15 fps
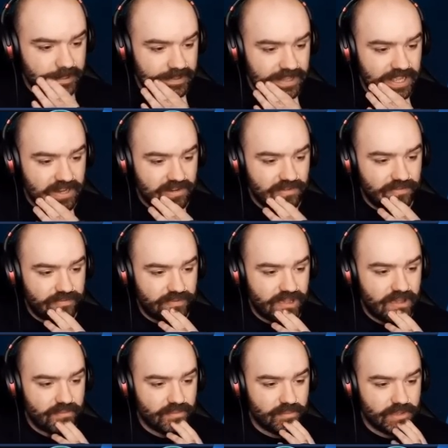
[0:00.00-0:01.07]
Lead and
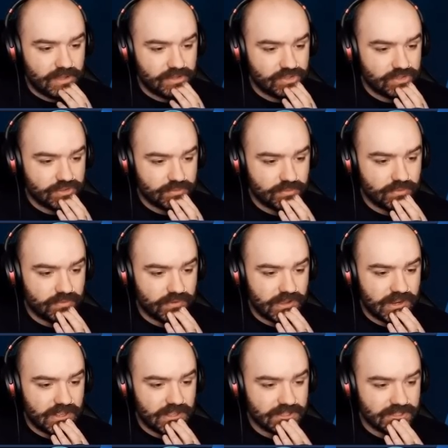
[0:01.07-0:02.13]
fiber mesh
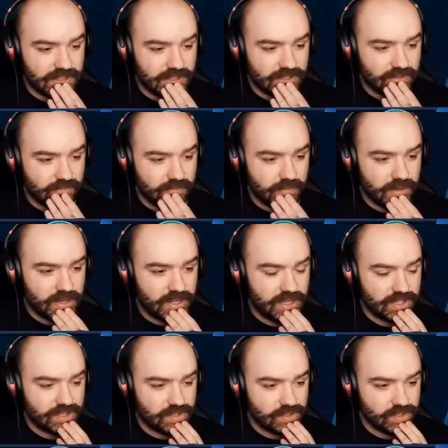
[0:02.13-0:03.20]
providing insulation from
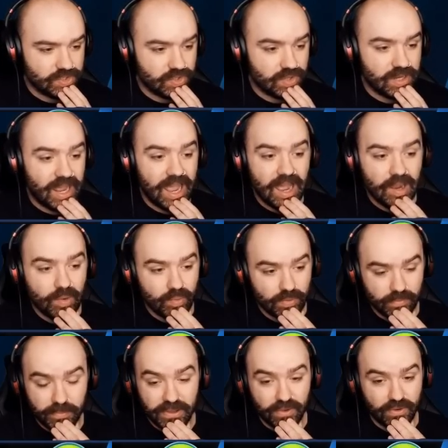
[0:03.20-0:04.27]
radiation. So now
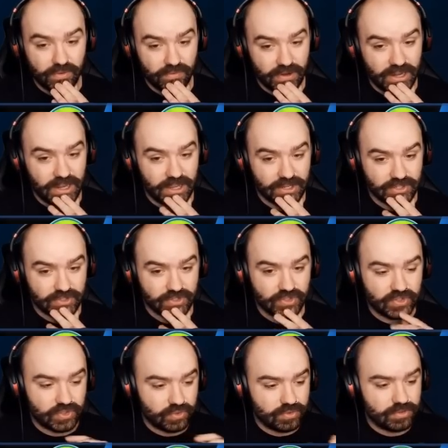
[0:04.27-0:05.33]
we'll build a
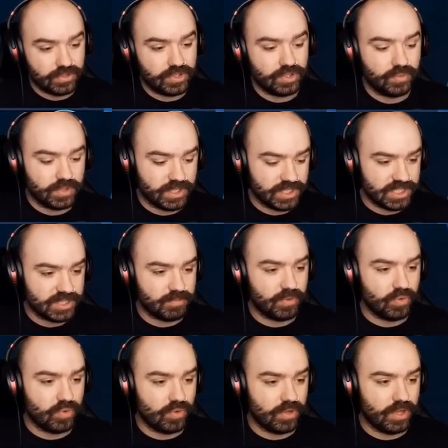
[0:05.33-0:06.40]
radiation suit to
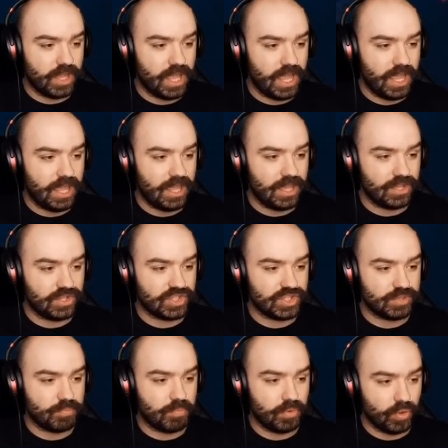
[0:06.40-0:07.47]
explore a
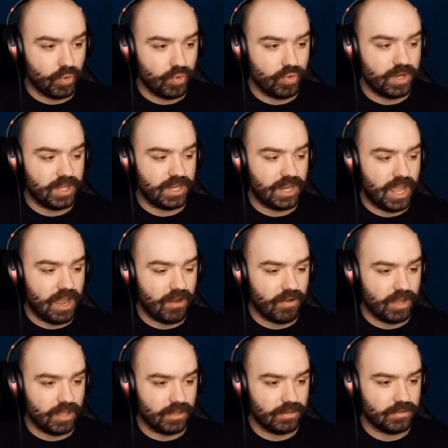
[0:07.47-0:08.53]
exploded
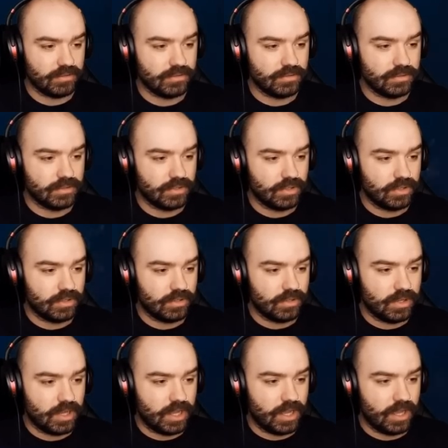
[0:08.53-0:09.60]
area
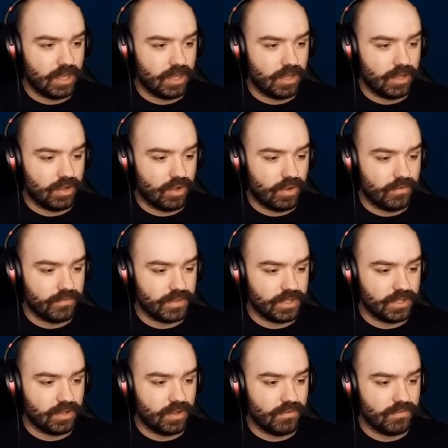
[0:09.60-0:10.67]
uh, of the